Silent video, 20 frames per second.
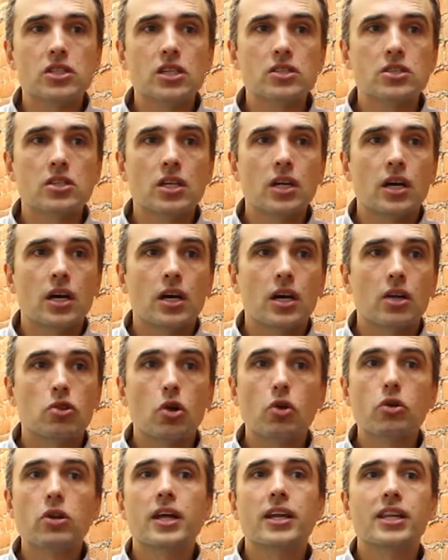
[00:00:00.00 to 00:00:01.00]
that's
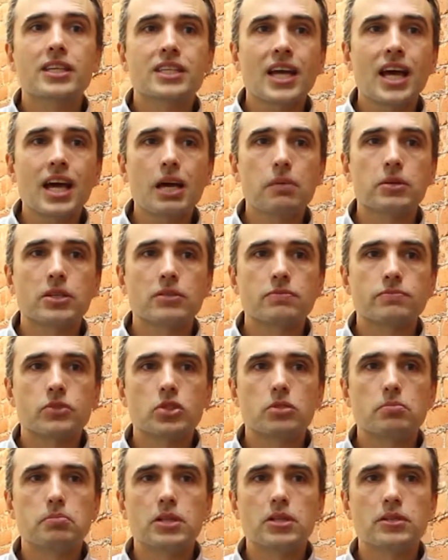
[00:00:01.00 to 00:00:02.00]
loaded on a tablet.
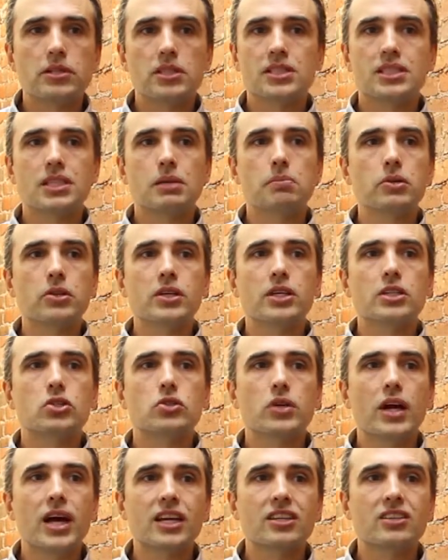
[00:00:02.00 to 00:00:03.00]
You'd build a simple
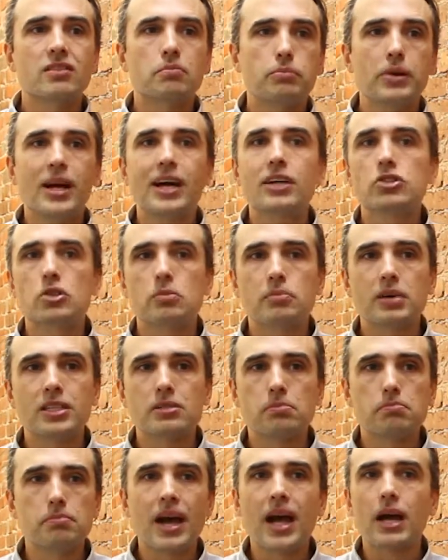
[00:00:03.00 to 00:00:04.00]
interactive
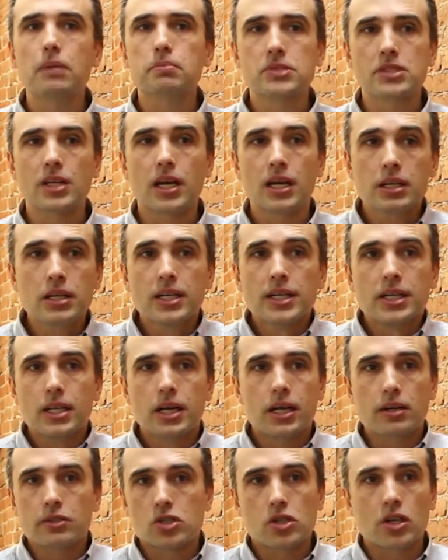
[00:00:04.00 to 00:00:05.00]
browser-based map, say.
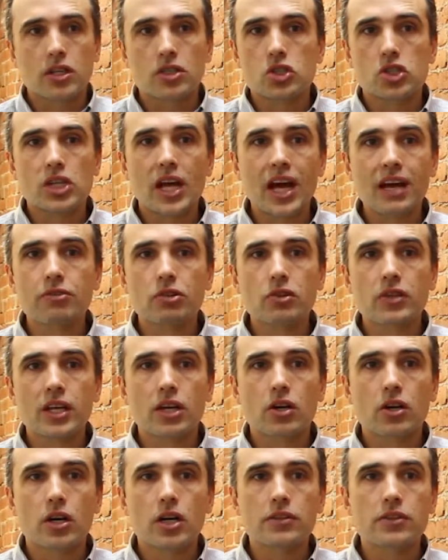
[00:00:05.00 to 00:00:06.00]
It's got a Java
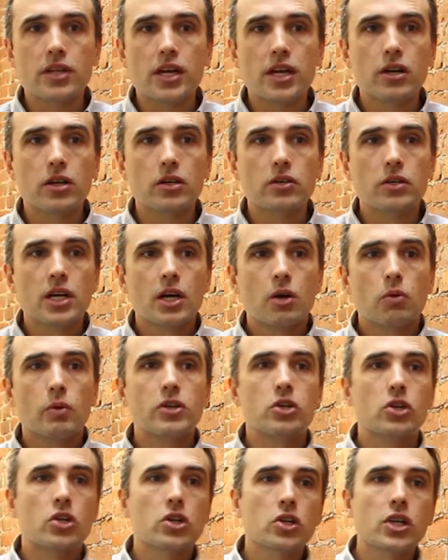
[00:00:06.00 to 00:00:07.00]
link on there, and
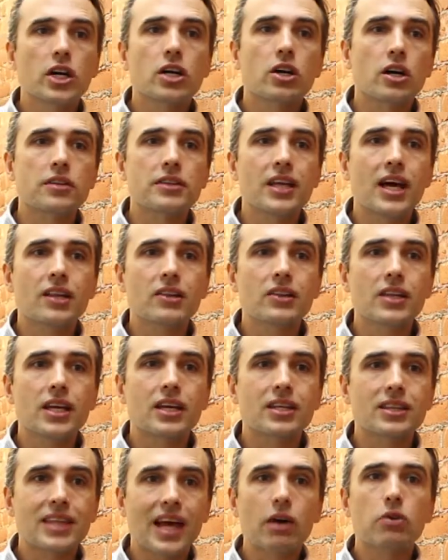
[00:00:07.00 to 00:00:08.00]
when you click on that
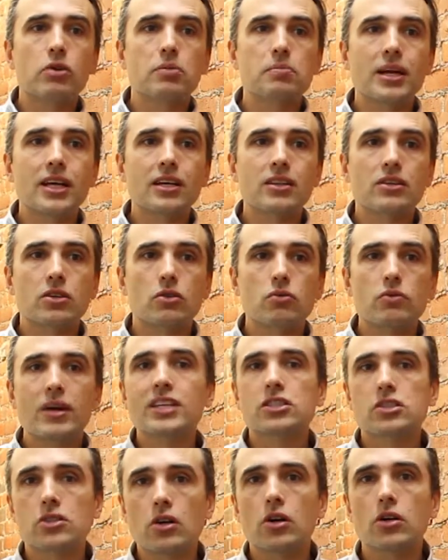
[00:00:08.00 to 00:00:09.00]
link, that would make the
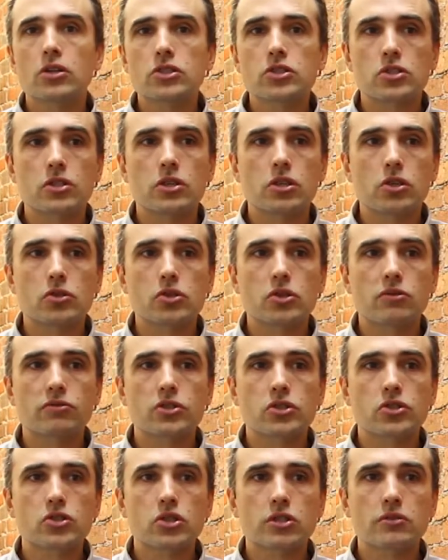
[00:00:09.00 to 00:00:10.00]
REST calls to the
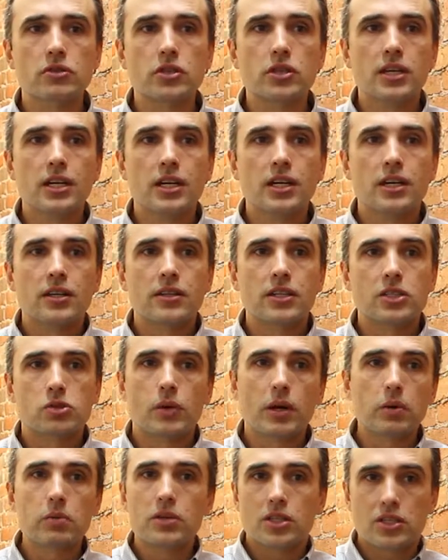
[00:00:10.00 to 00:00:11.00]
Userful server. This
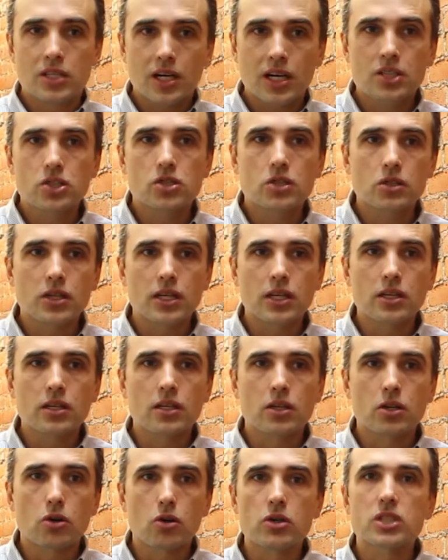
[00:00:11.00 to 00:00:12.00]
way, when you touch a link,
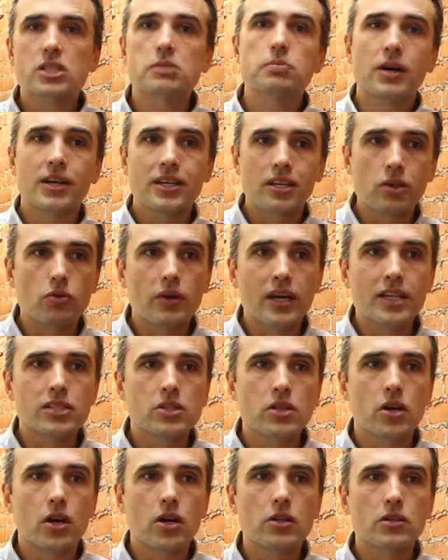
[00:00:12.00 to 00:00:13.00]
a corresponding
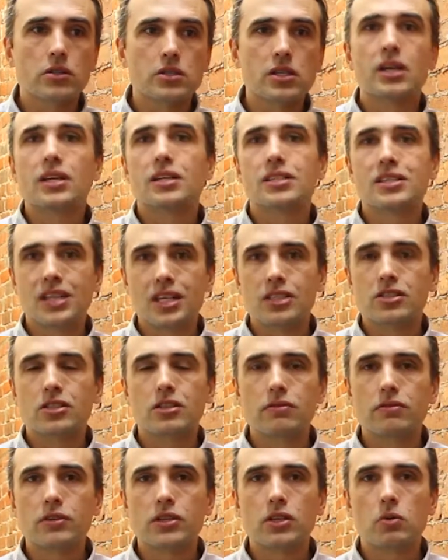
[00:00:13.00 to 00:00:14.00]
REST call is sent to
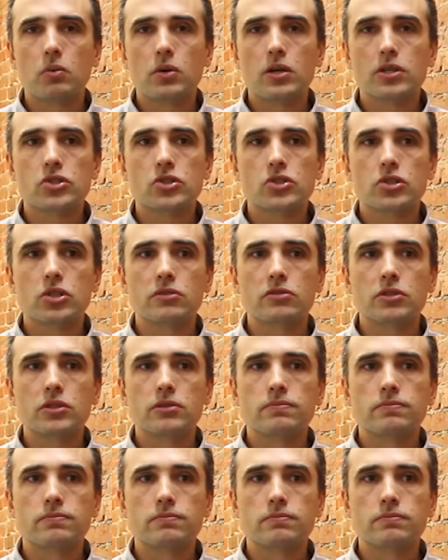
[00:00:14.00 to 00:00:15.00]
the video wall server.